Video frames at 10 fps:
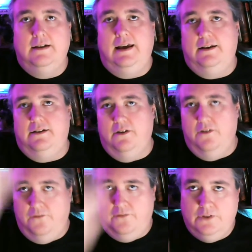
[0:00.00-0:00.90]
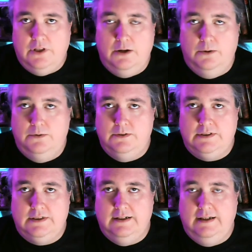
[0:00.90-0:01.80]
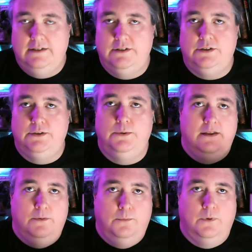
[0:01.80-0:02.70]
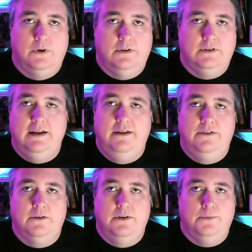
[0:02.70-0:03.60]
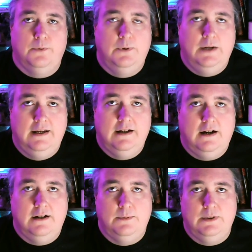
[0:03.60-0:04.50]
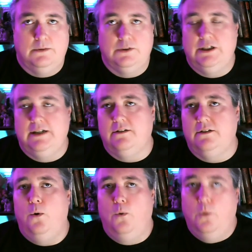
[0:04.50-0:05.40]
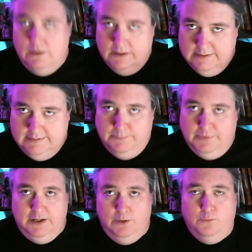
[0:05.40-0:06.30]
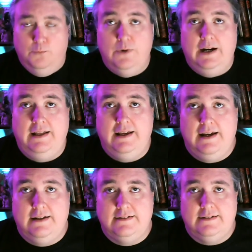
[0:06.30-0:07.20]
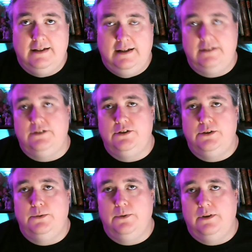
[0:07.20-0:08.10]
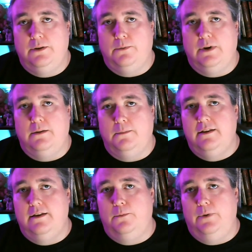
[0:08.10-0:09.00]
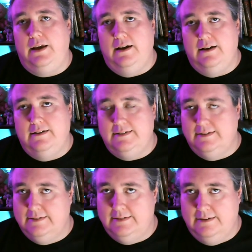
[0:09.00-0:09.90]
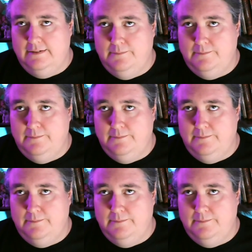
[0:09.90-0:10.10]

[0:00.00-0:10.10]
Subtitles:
It flows into the world either through a conduit or channel or simply radiates into the realm that we exist in.